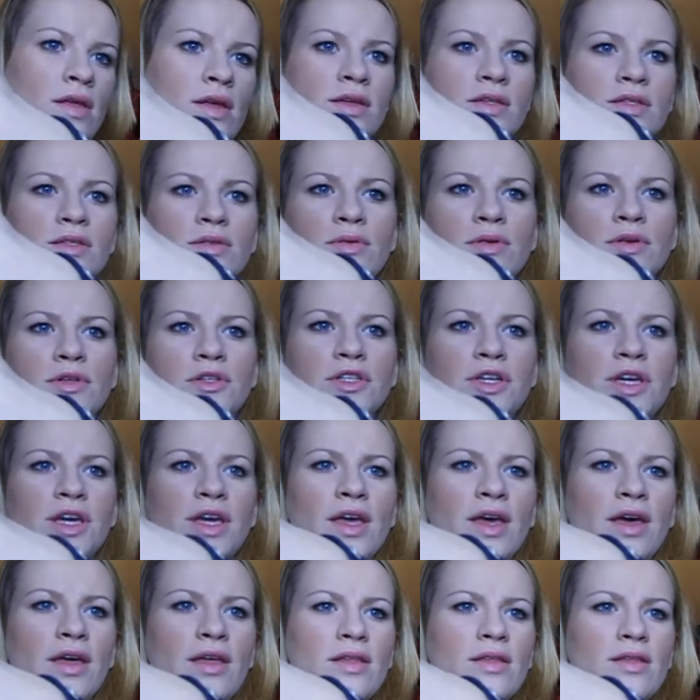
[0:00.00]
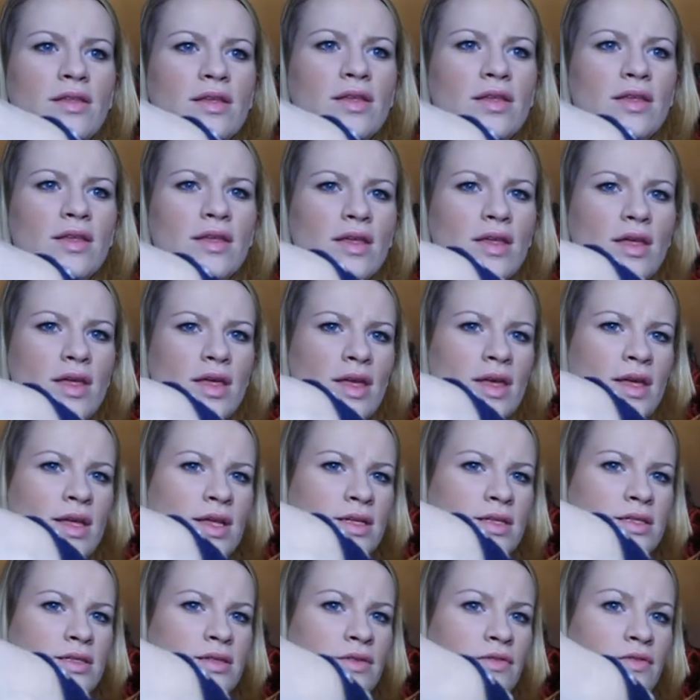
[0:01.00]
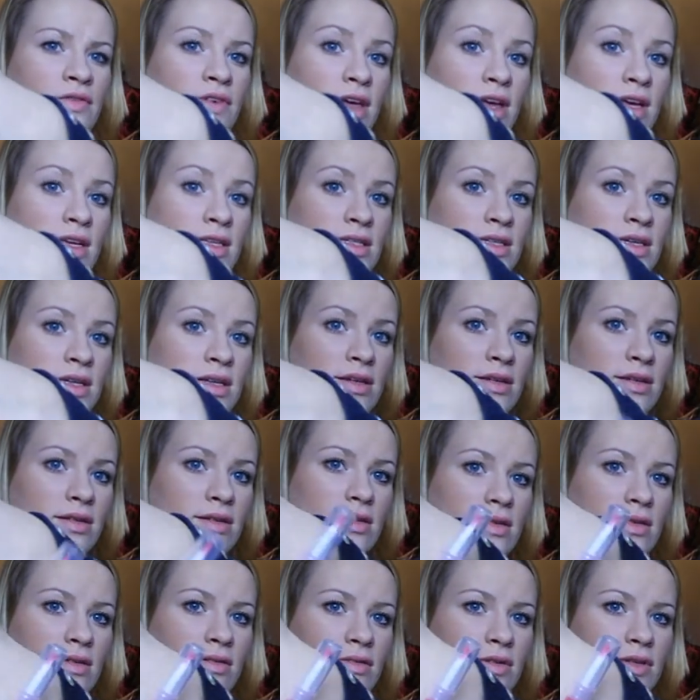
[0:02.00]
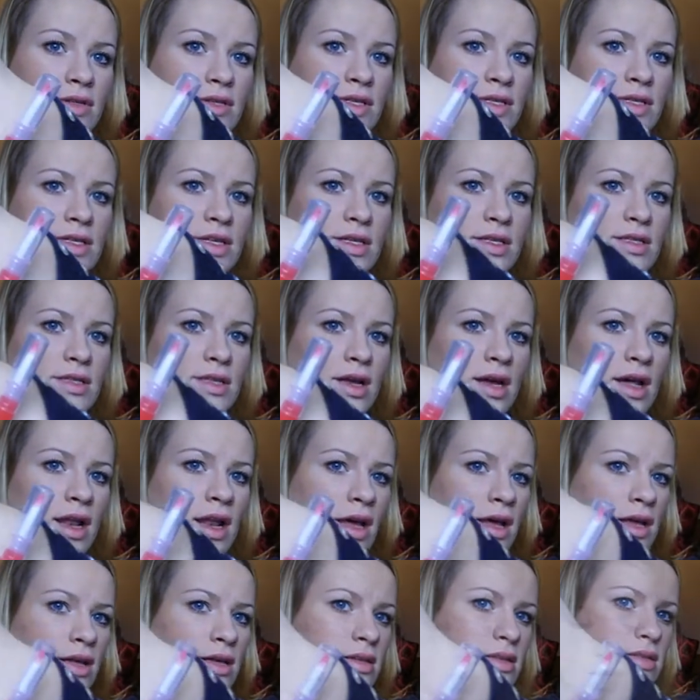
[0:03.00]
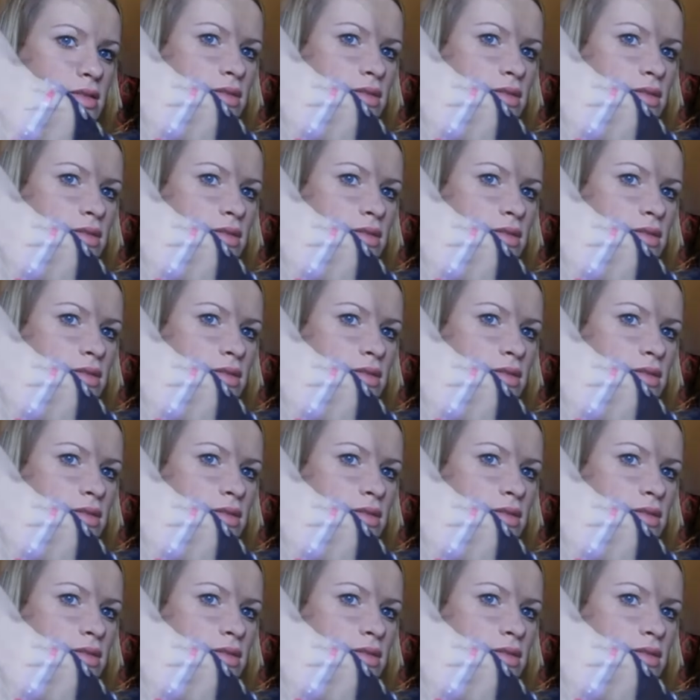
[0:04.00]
This swatch here is Vixen, which is this colour.